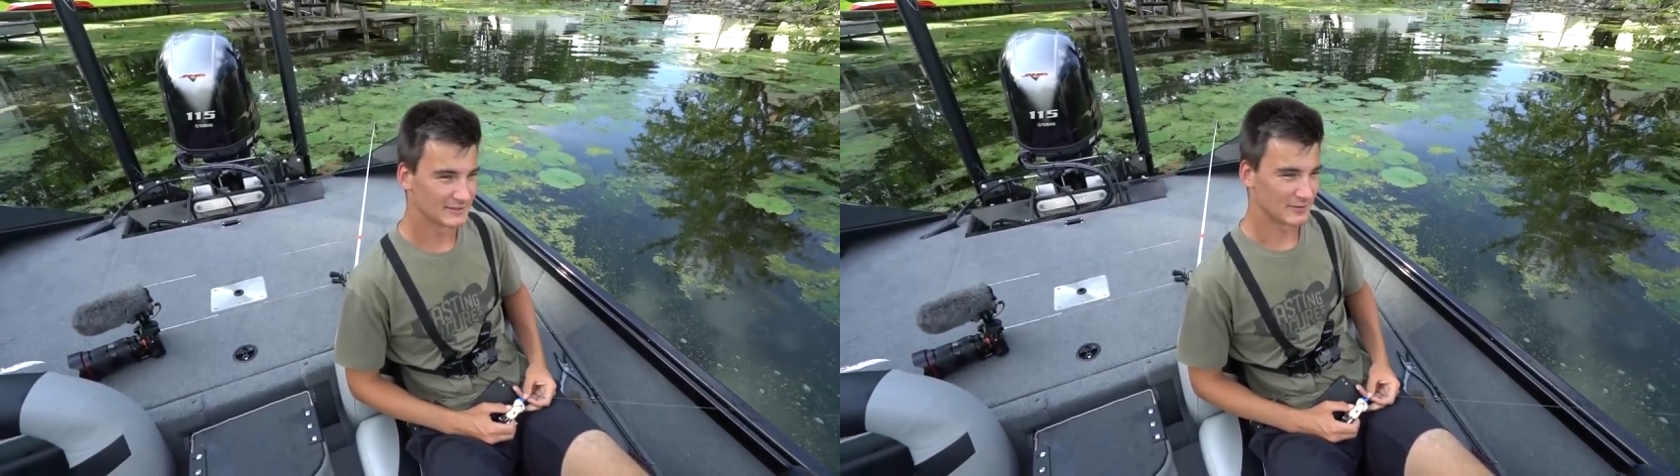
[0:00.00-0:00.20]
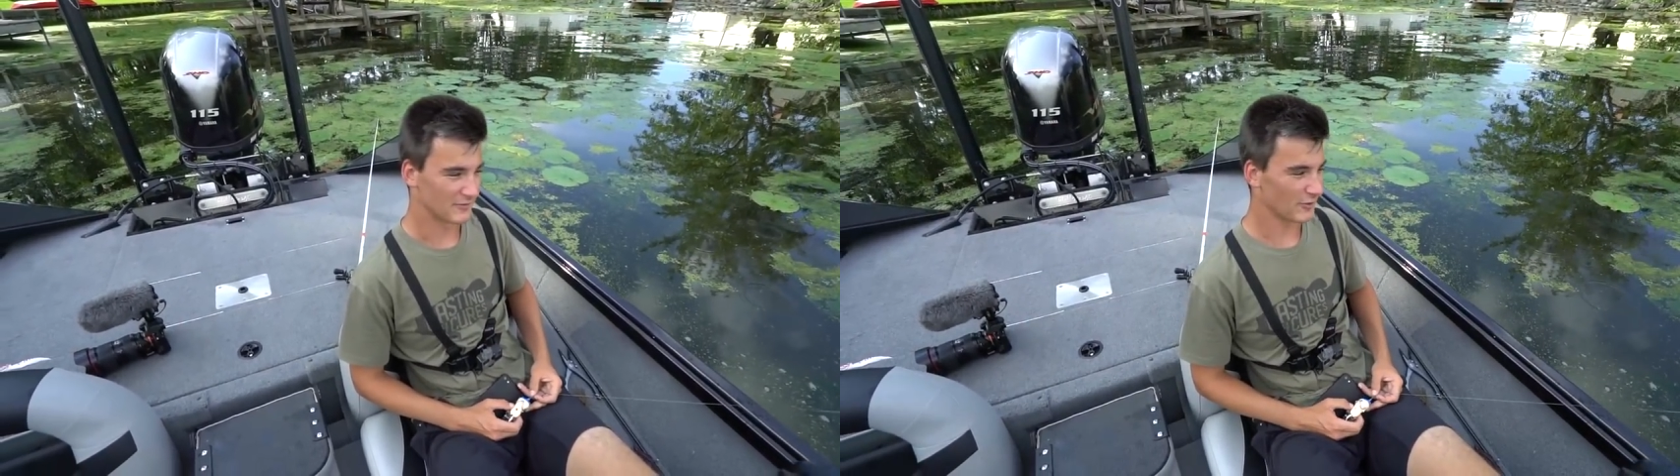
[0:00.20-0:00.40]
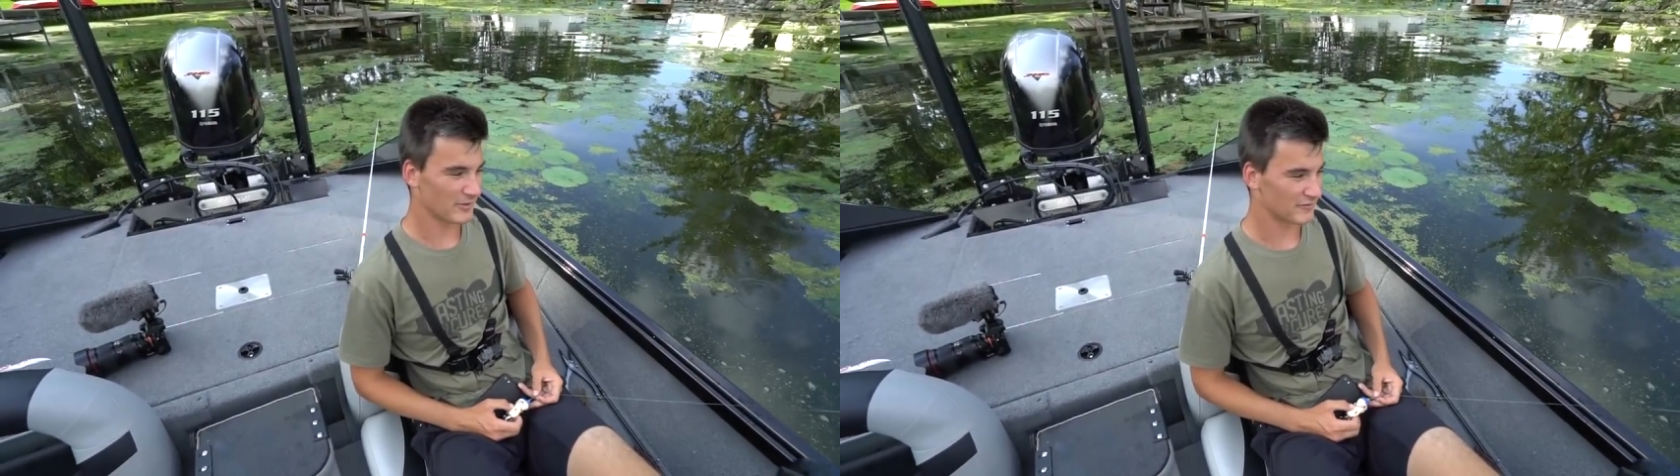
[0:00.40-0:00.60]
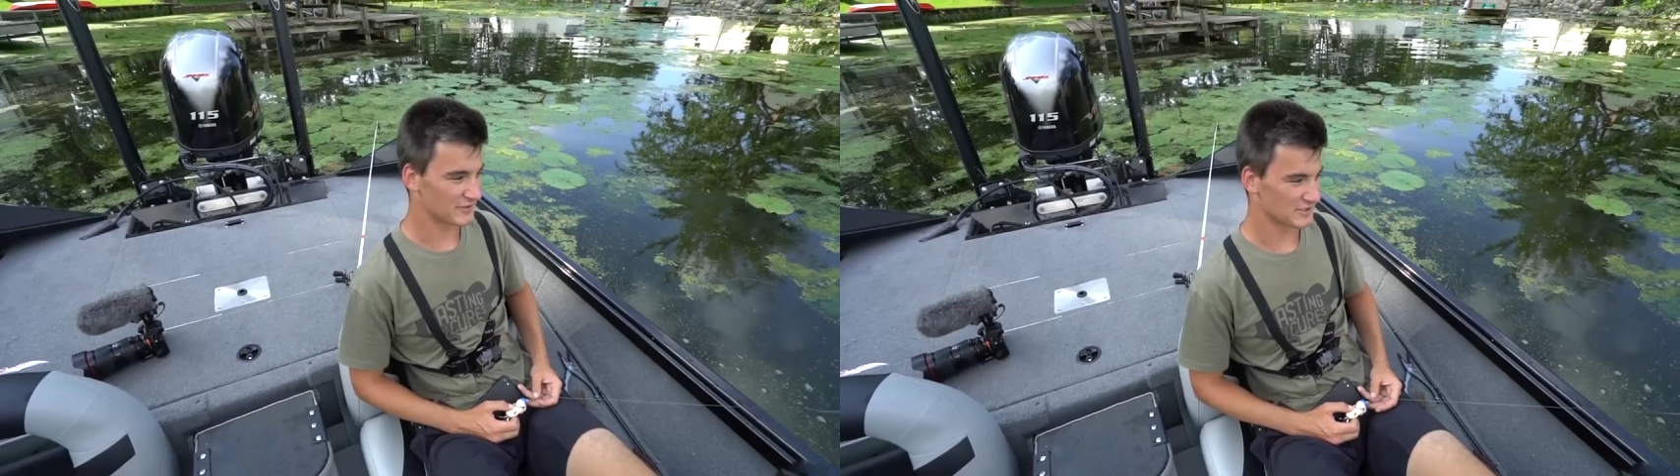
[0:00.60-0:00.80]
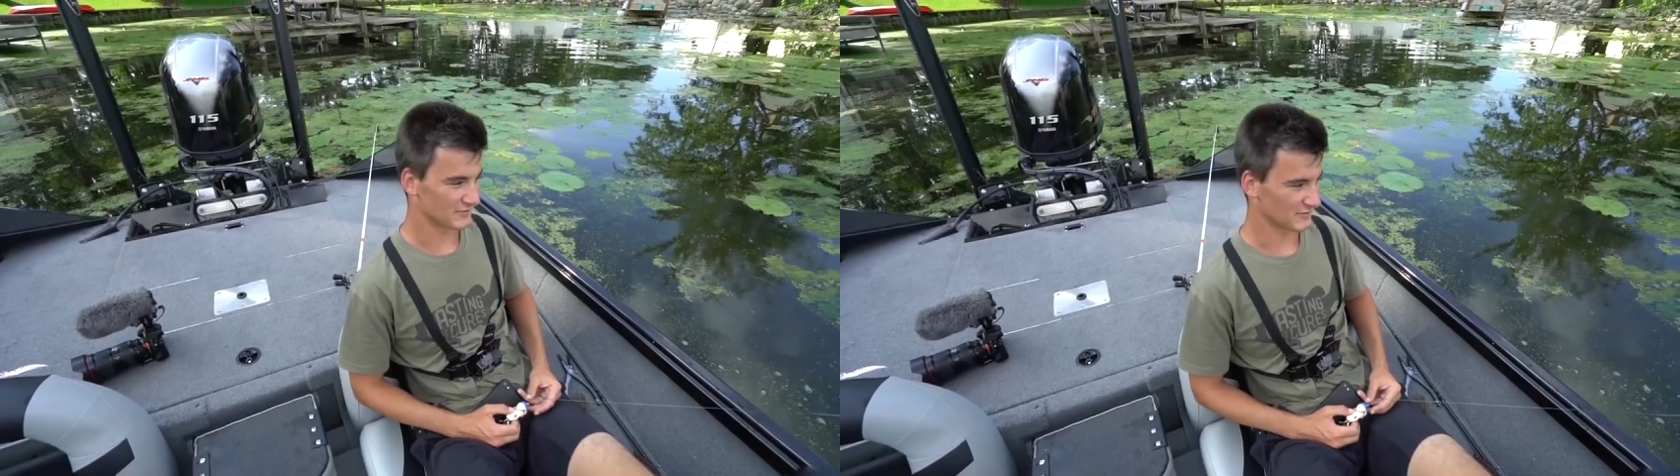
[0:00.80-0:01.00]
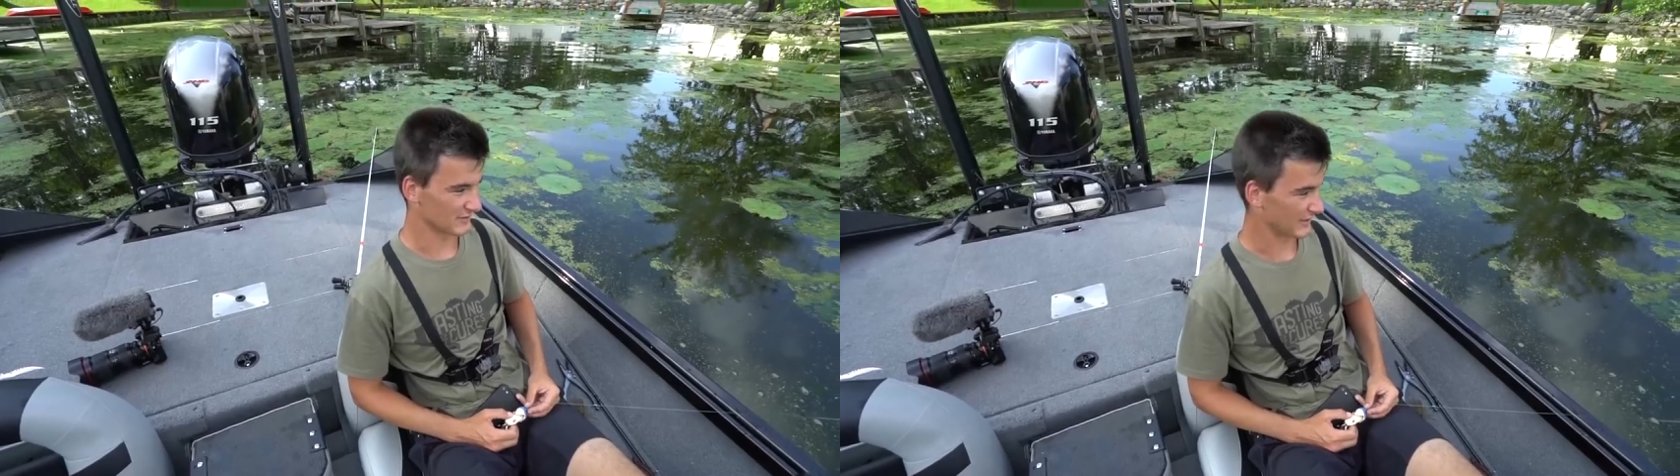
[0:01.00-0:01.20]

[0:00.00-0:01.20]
We've only been fishing for